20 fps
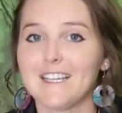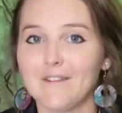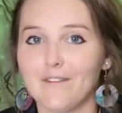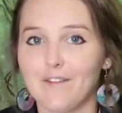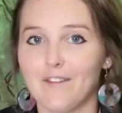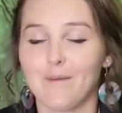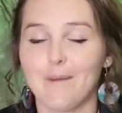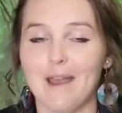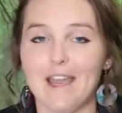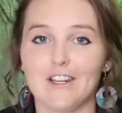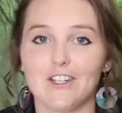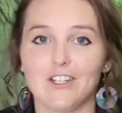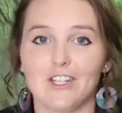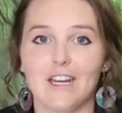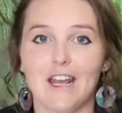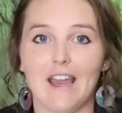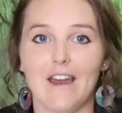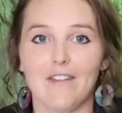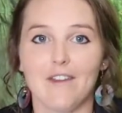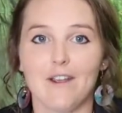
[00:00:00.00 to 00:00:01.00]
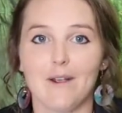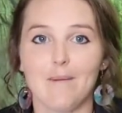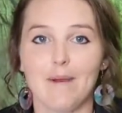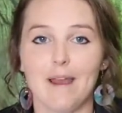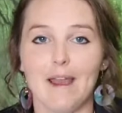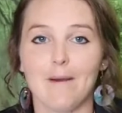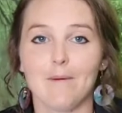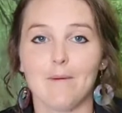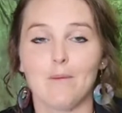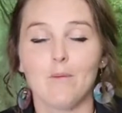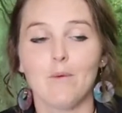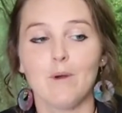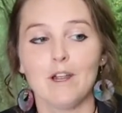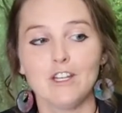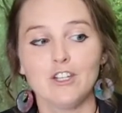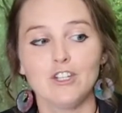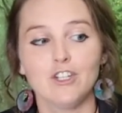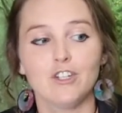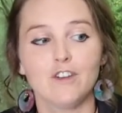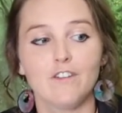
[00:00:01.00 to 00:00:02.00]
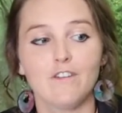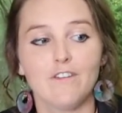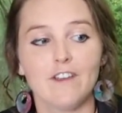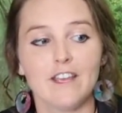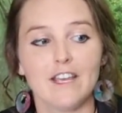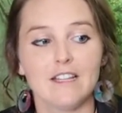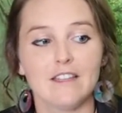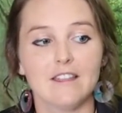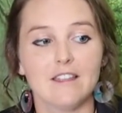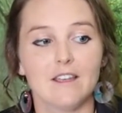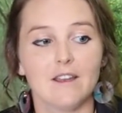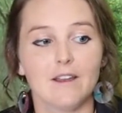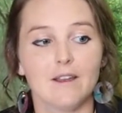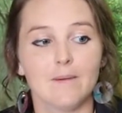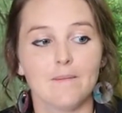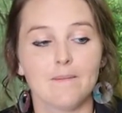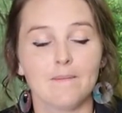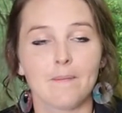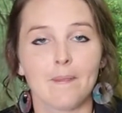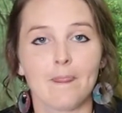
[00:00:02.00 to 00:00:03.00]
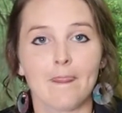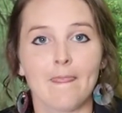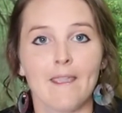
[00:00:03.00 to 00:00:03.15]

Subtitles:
information out there about when you should feed them,